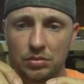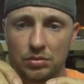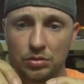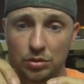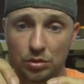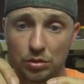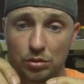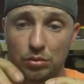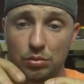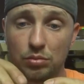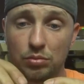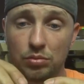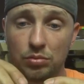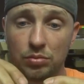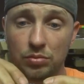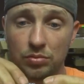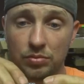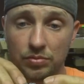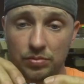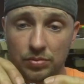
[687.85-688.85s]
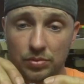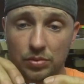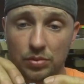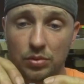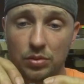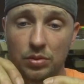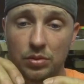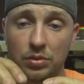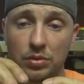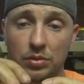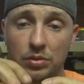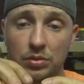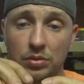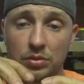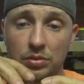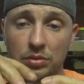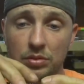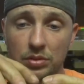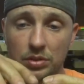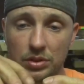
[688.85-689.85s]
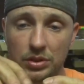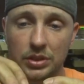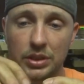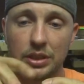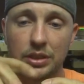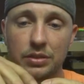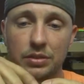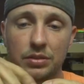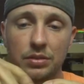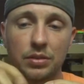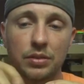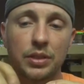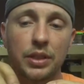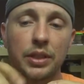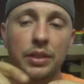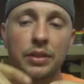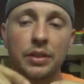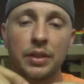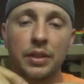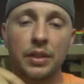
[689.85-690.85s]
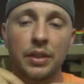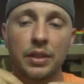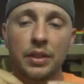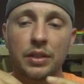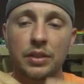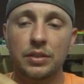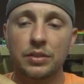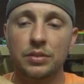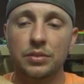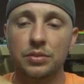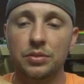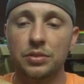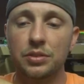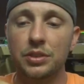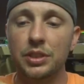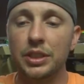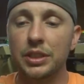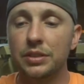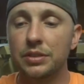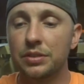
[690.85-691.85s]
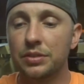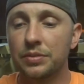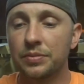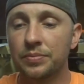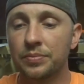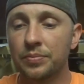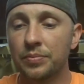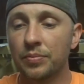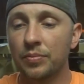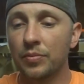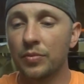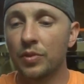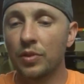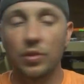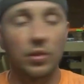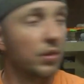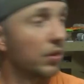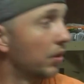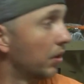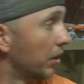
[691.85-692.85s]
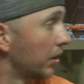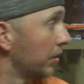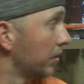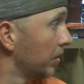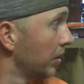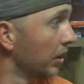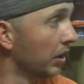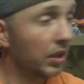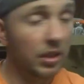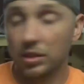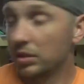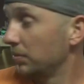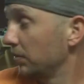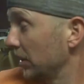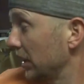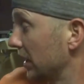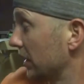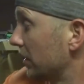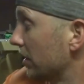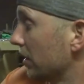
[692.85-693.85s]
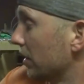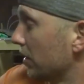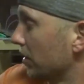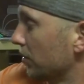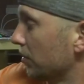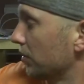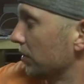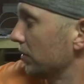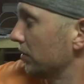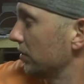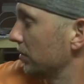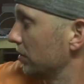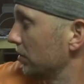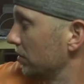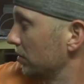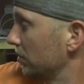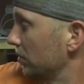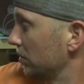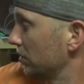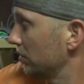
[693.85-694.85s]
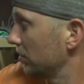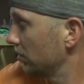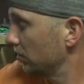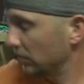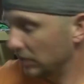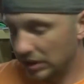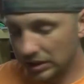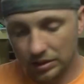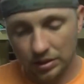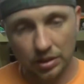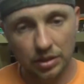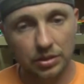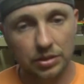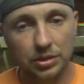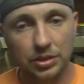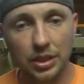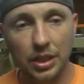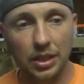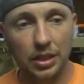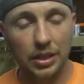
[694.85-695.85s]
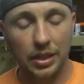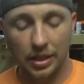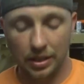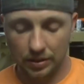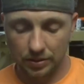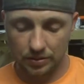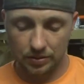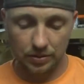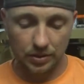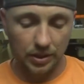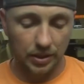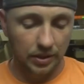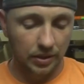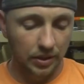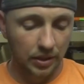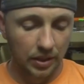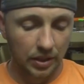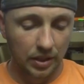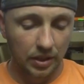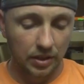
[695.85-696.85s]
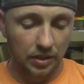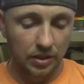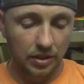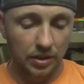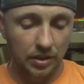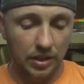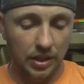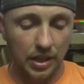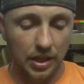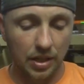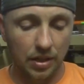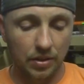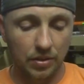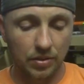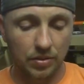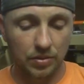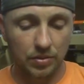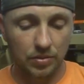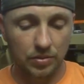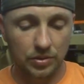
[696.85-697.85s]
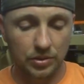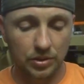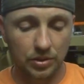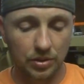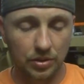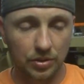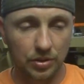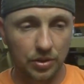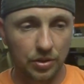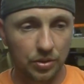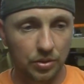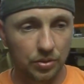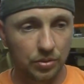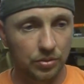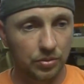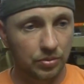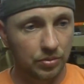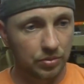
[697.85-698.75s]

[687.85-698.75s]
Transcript: 2, 4, 6. Okay, that's 6. All right, let me get the other one. Let me get the other shock out. Okay, now what you're gonna do